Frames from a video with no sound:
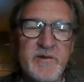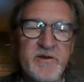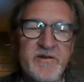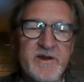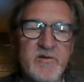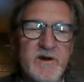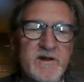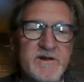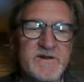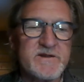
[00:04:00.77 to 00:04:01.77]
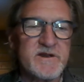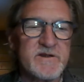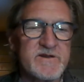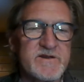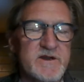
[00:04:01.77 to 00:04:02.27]
People think, well, it's
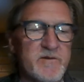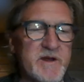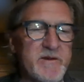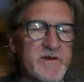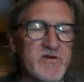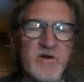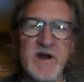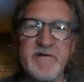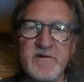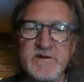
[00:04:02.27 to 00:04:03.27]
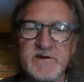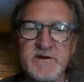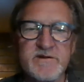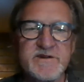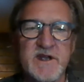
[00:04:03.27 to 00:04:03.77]
maybe the drivers
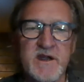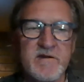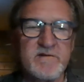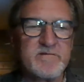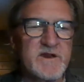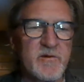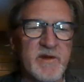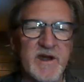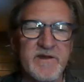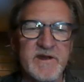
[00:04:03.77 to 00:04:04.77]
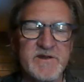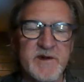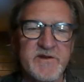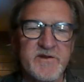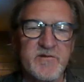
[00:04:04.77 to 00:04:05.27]
are saying bad things
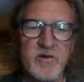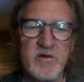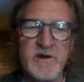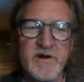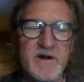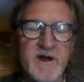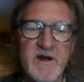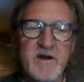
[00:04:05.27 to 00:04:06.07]
about their employer.